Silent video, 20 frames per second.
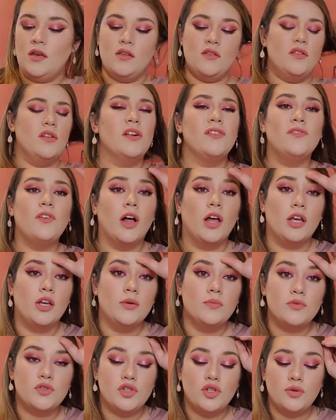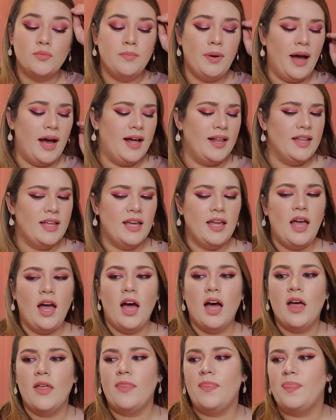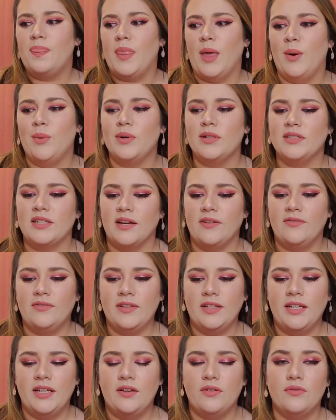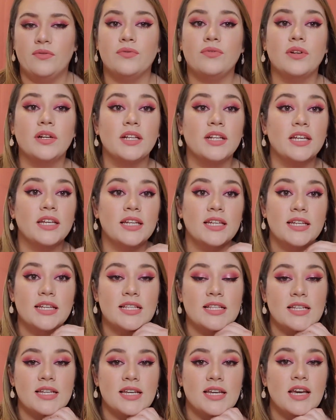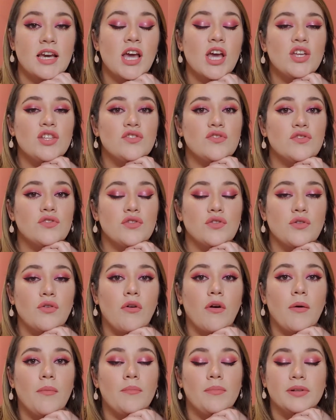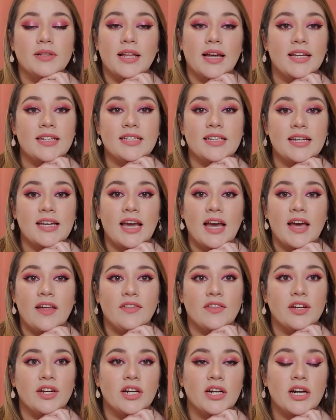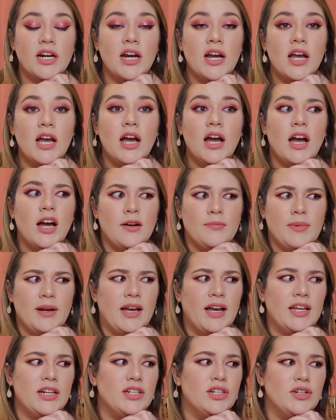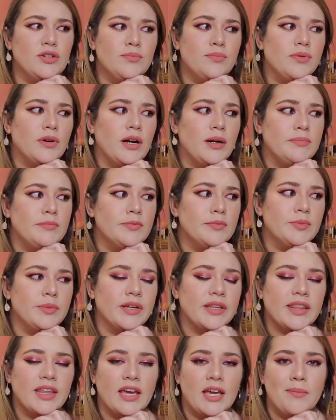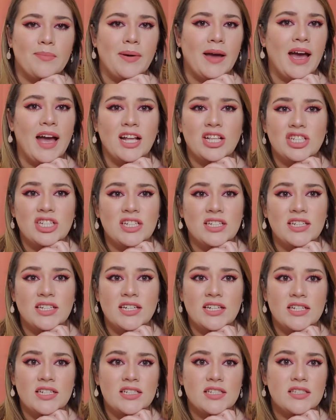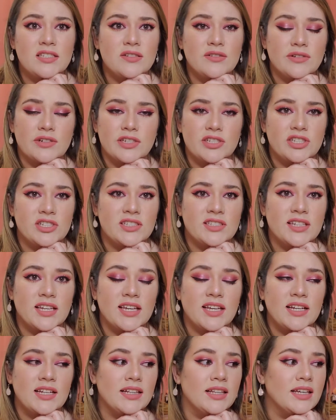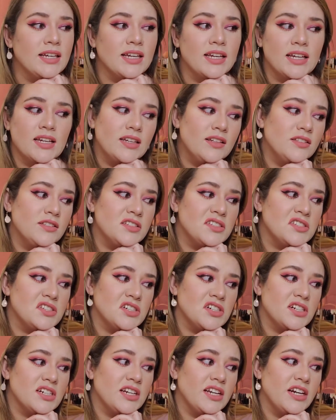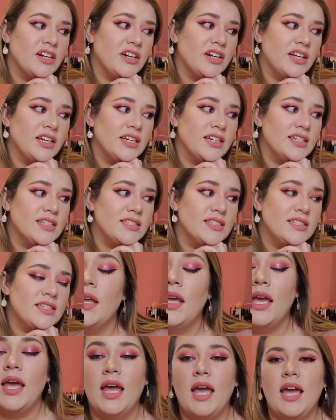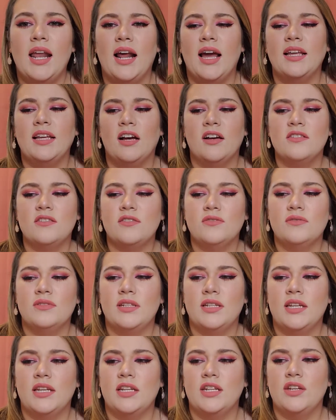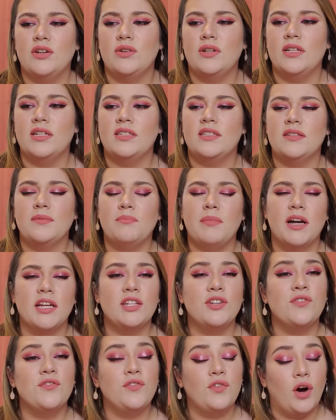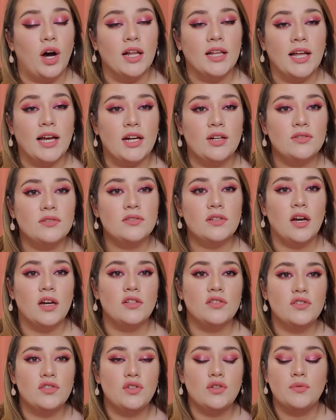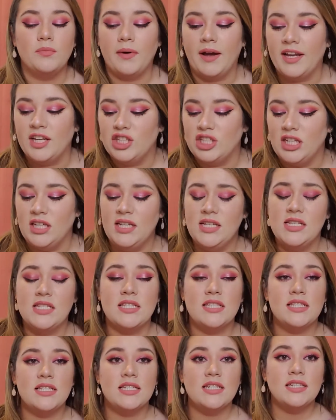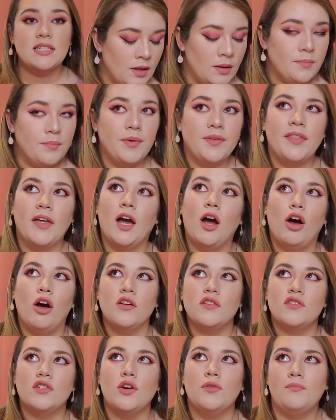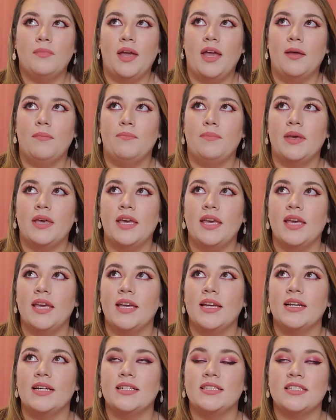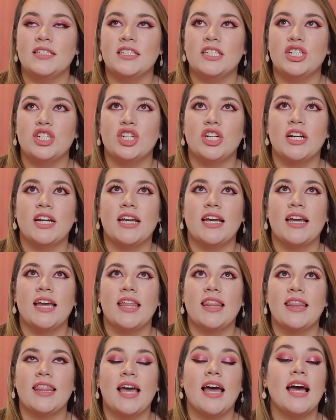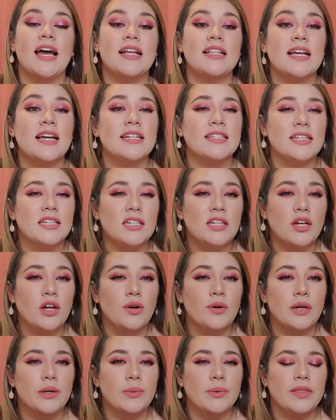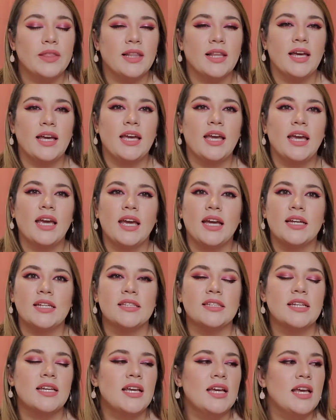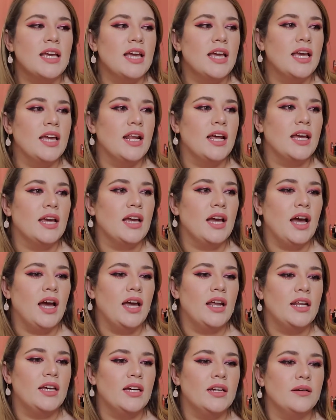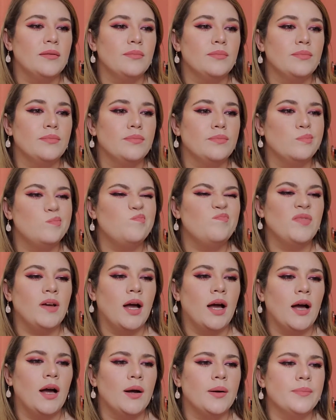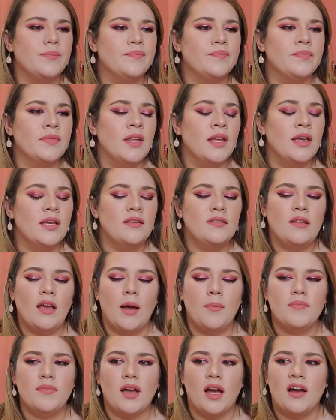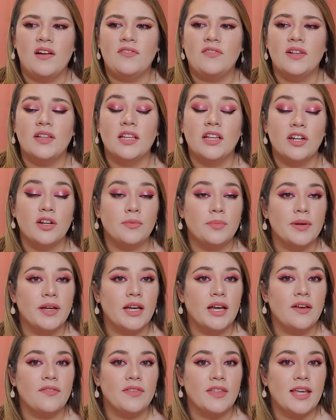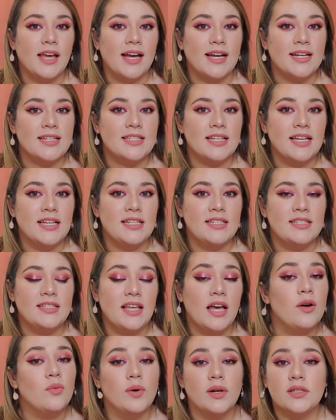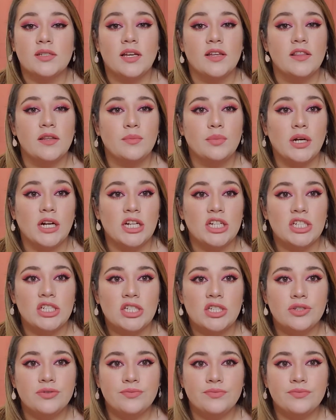So volume 2 palette, they were definitely really easy to blend together. I had no problem with like patchiness or just like clinging to certain areas. And I also didn't notice much fallout onto my cheeks. But that also may be considering that I did go in with the light hand and I kind of tapped off a little bit of the excess that was on the brush.